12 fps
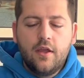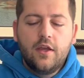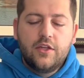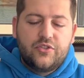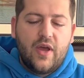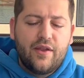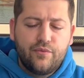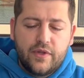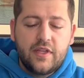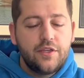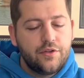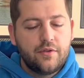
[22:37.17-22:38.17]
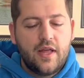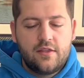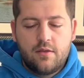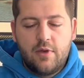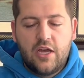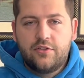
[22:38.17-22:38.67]
So I really do like
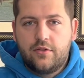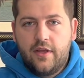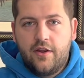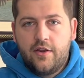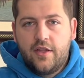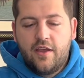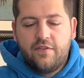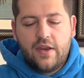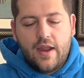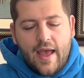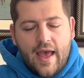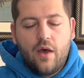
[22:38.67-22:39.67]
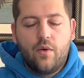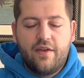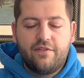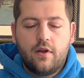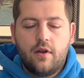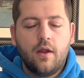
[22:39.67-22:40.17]
the modularity of it.
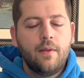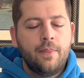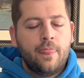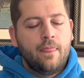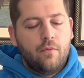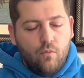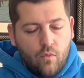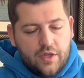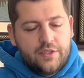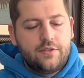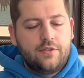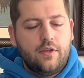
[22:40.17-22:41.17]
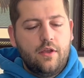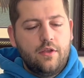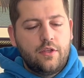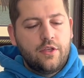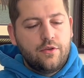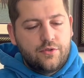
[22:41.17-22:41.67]
However, once
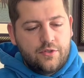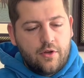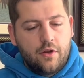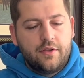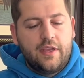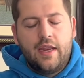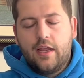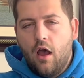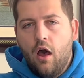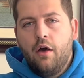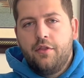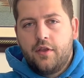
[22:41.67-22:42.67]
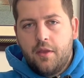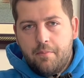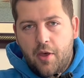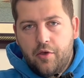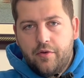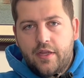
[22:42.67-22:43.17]
you start getting all the
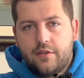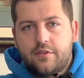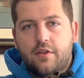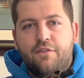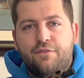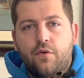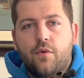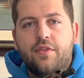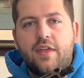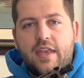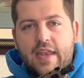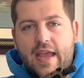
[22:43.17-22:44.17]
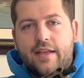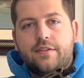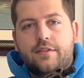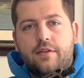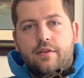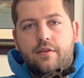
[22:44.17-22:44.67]
components for the
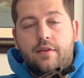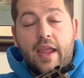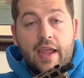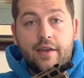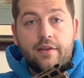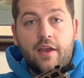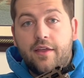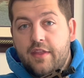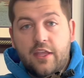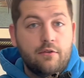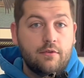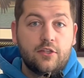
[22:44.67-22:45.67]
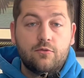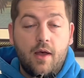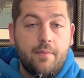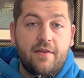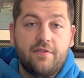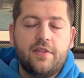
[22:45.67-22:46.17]
next handgun that you want to
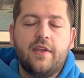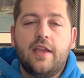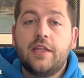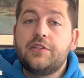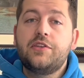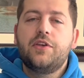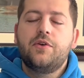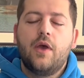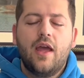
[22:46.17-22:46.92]
swap everything into,